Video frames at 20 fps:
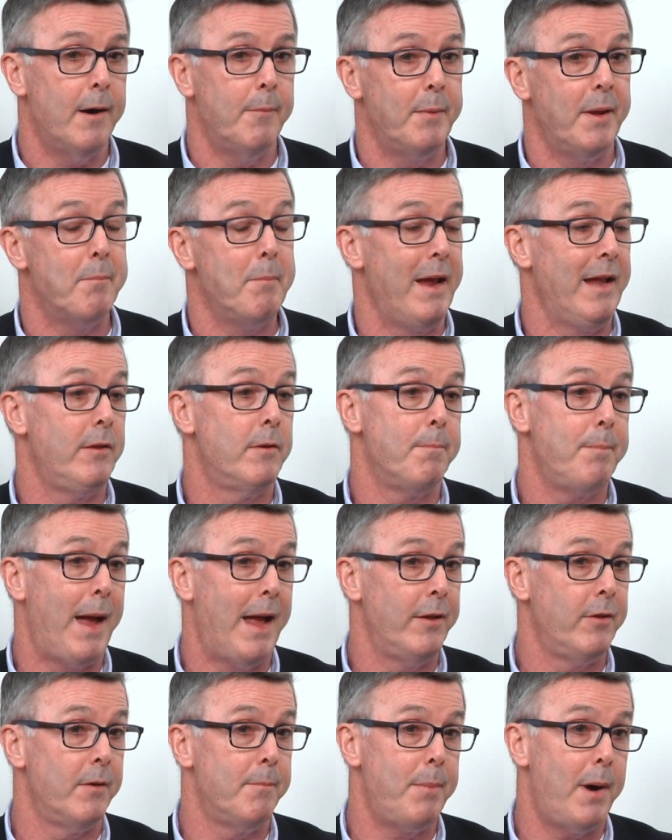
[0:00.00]
It may
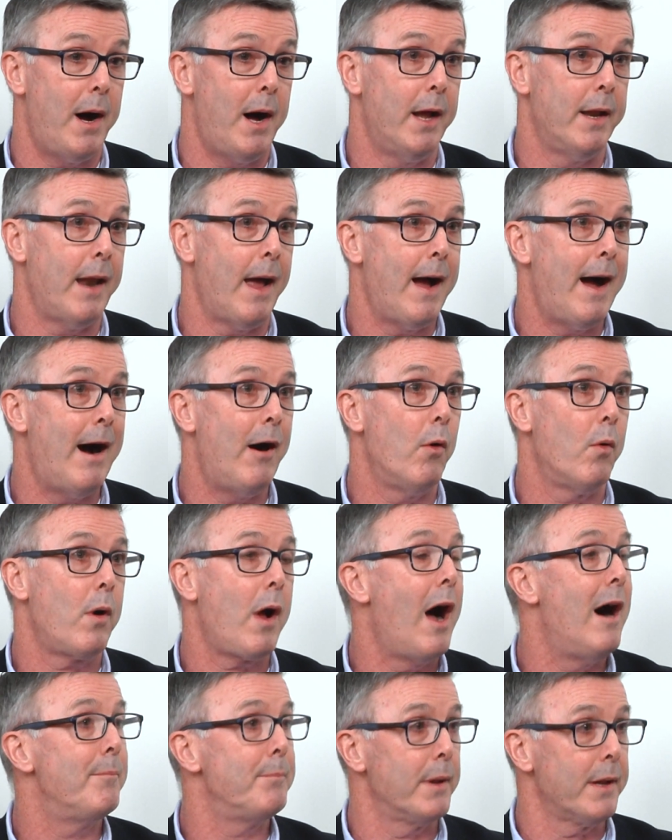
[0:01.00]
depend upon how
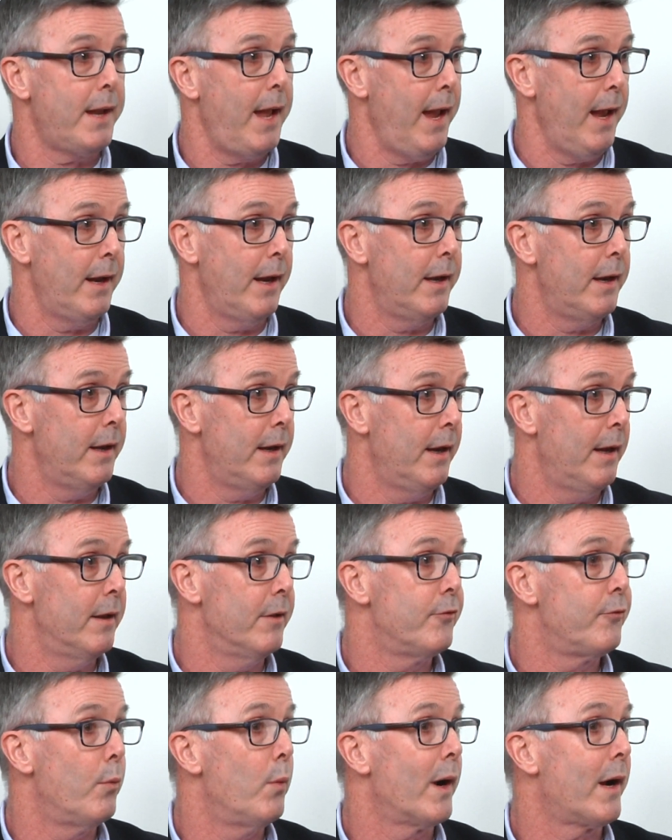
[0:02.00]
complicated it
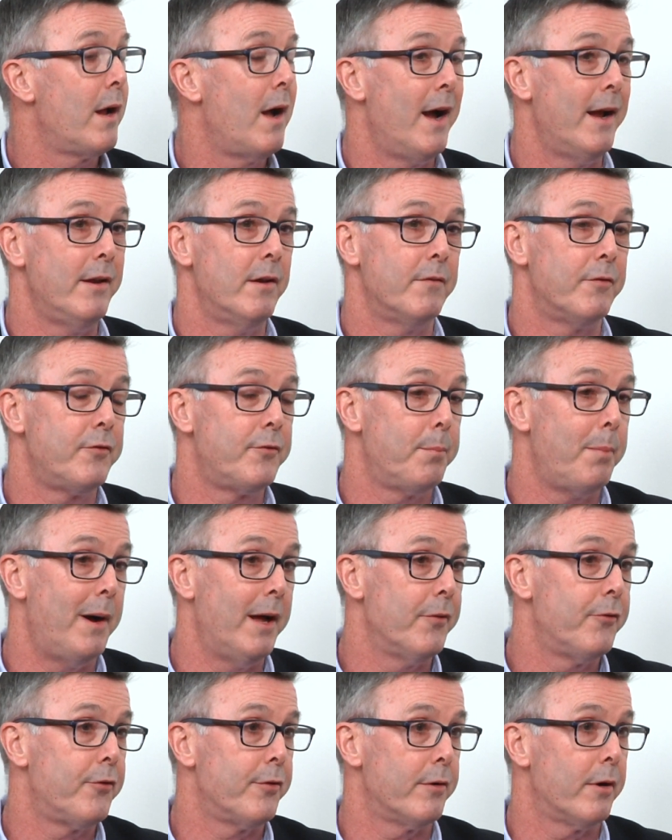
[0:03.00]
is, what kind of
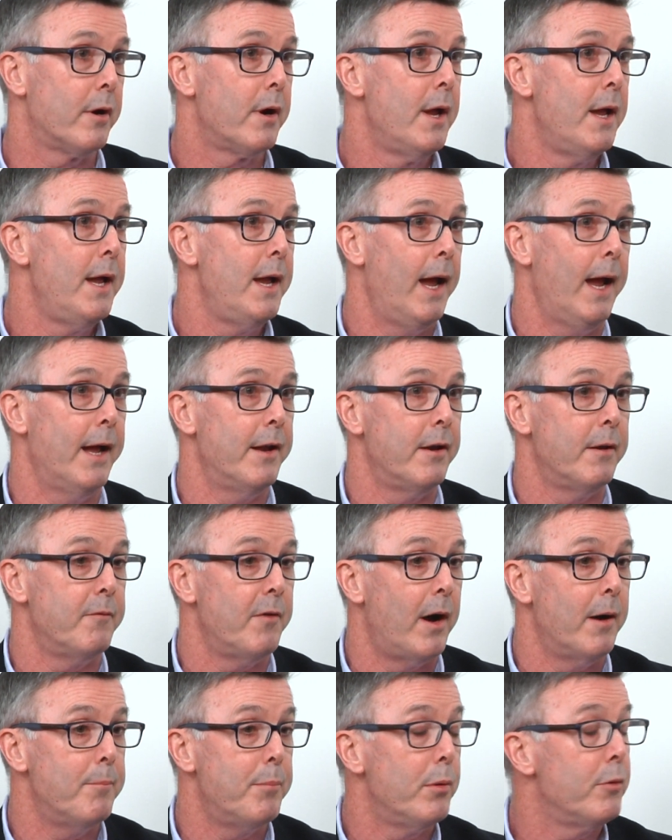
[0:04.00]
sponsor and
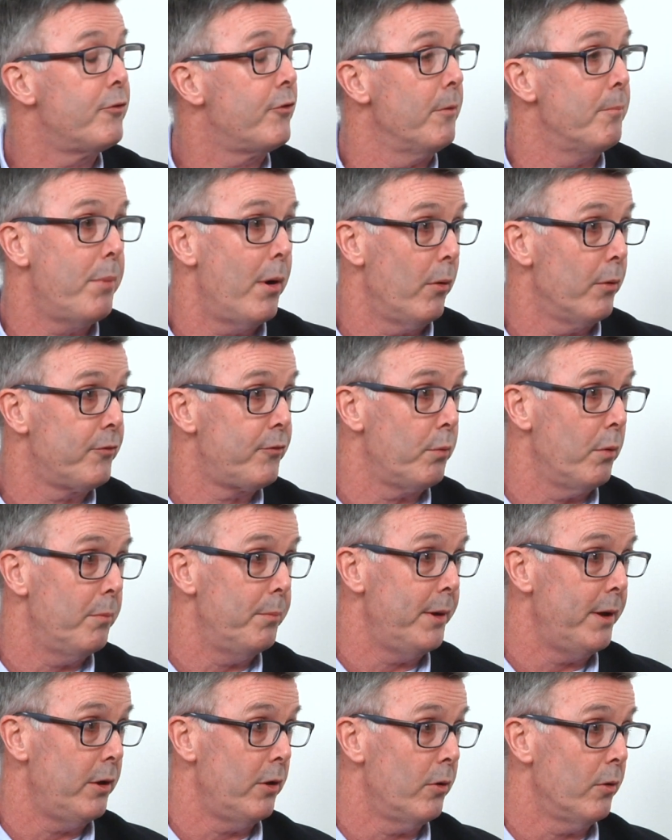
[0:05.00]
boosted posts will
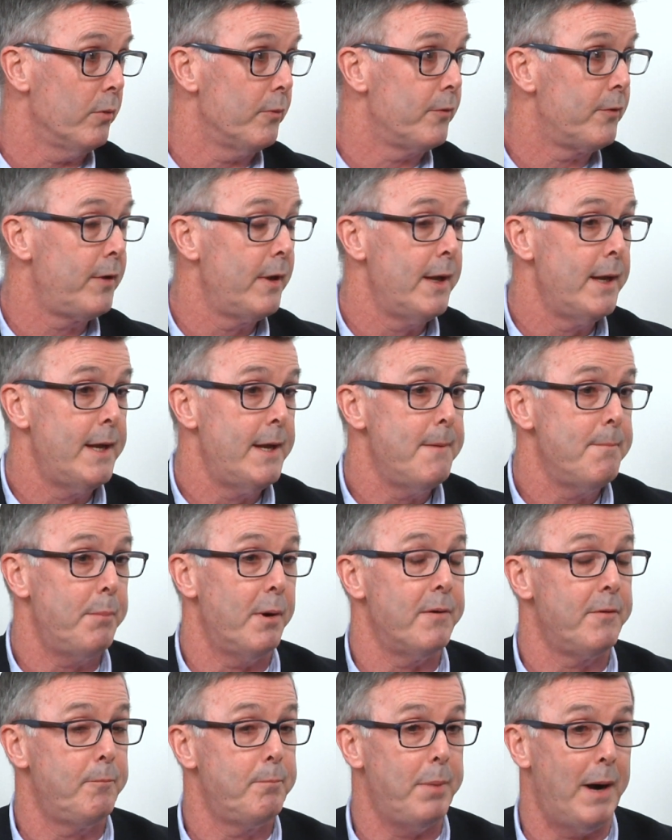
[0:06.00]
be used.
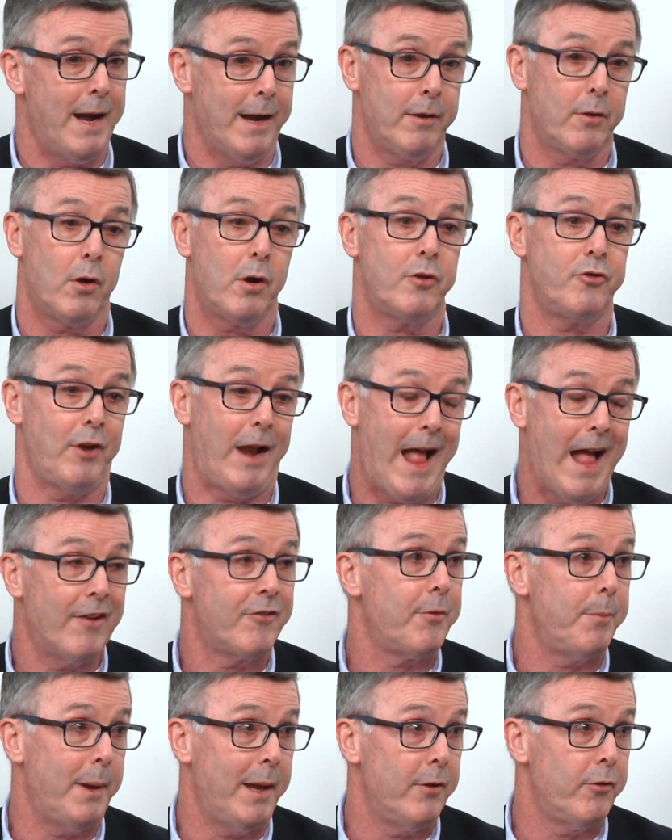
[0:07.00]
But by and large, it has
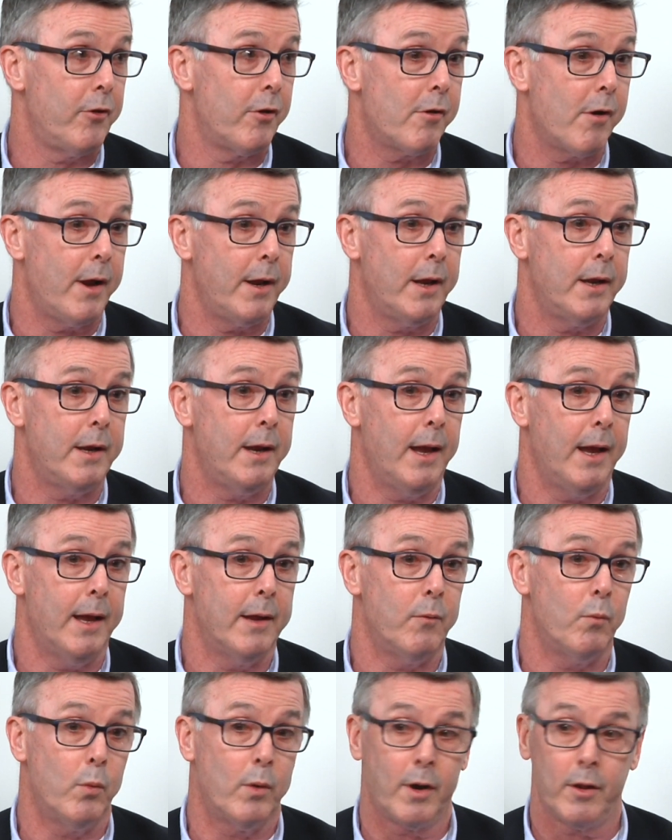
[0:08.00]
to be integrated.
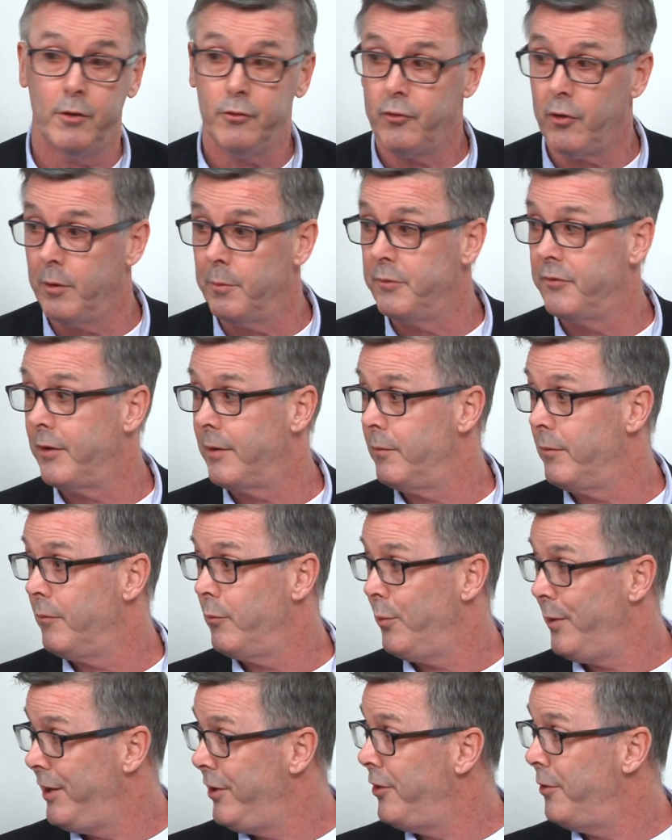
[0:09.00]
And one of the terms that
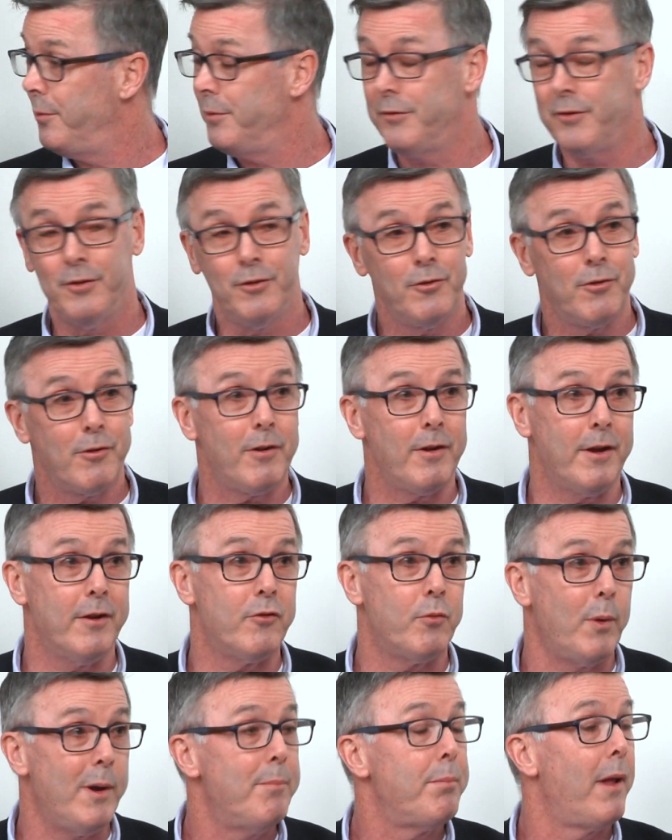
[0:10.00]
we use internally
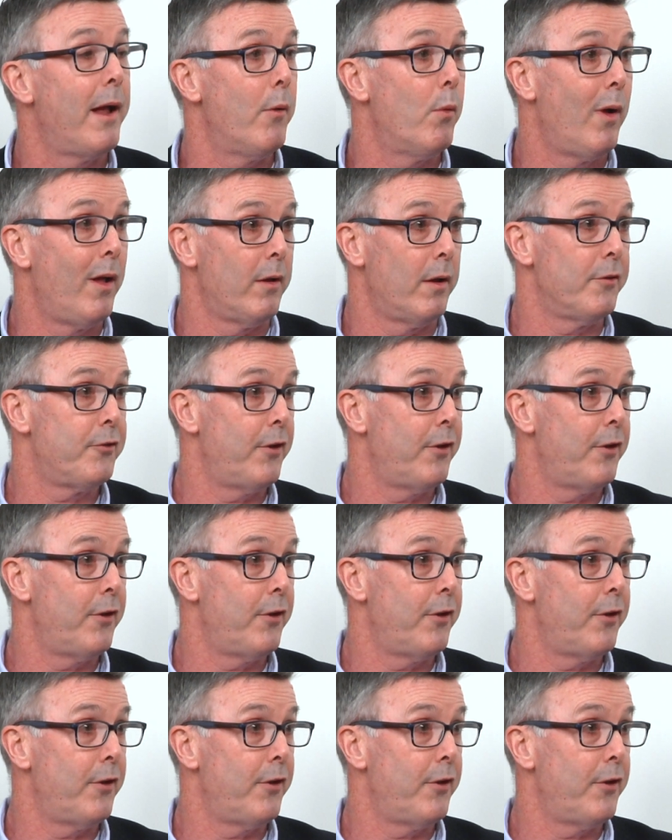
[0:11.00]
is we play well in the